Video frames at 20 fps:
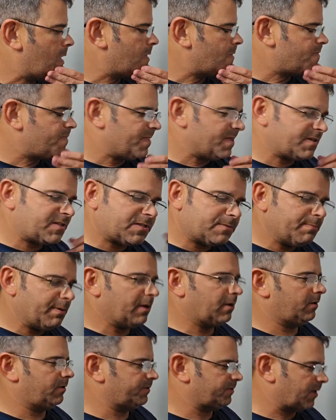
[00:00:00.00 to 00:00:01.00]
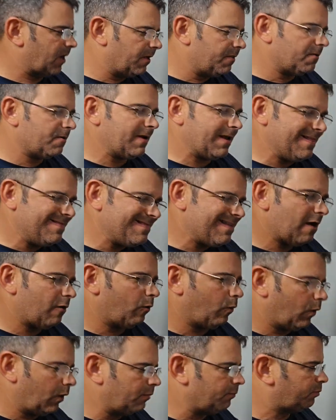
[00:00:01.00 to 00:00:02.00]
the smells other in that
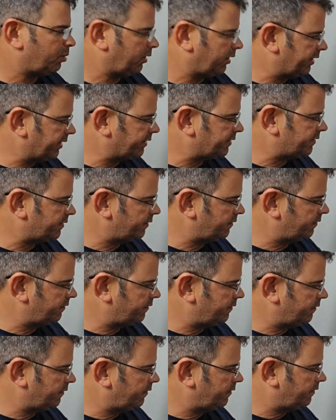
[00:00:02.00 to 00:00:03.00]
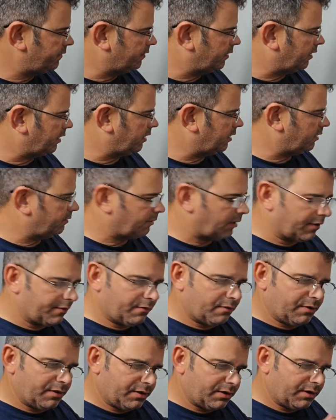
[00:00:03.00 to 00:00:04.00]
one place. Other
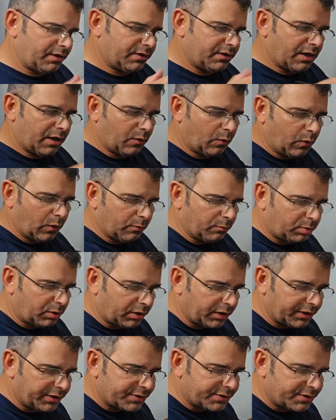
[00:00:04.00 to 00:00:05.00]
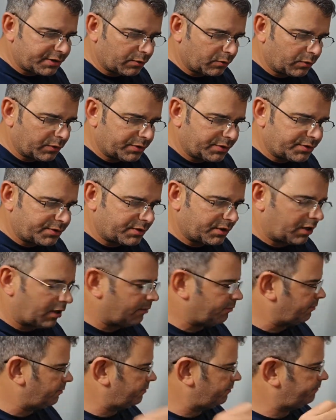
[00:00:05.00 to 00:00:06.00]
than in that one place, it was,
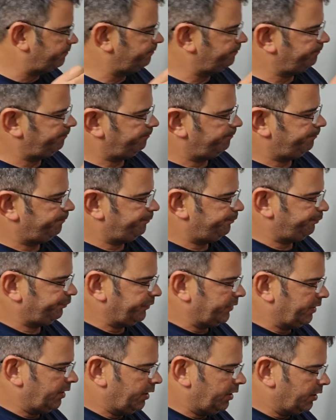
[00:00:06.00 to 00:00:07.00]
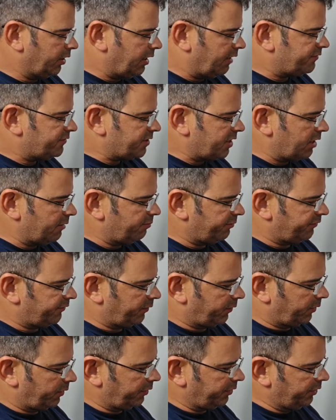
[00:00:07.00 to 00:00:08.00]
I've said it
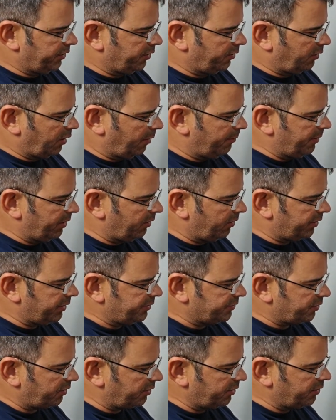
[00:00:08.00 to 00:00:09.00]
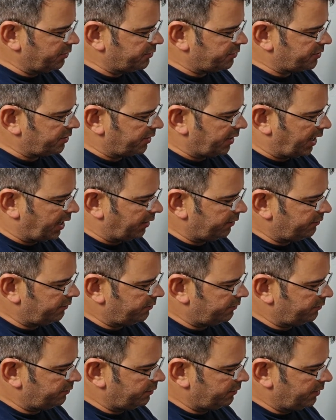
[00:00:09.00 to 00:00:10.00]
before, Americans aren't used to that.
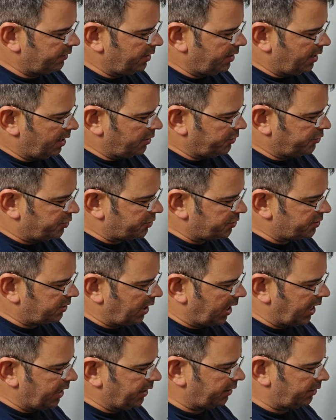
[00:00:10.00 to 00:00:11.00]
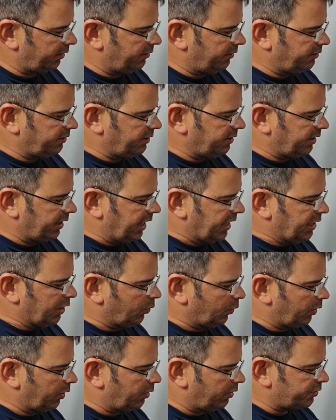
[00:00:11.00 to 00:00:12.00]
Just like
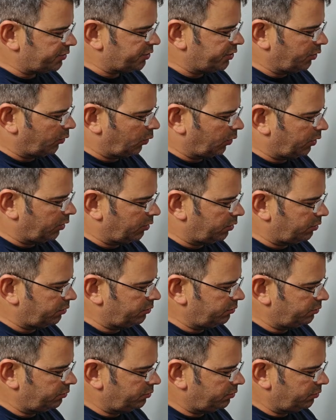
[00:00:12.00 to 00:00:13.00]
anywhere else in the world,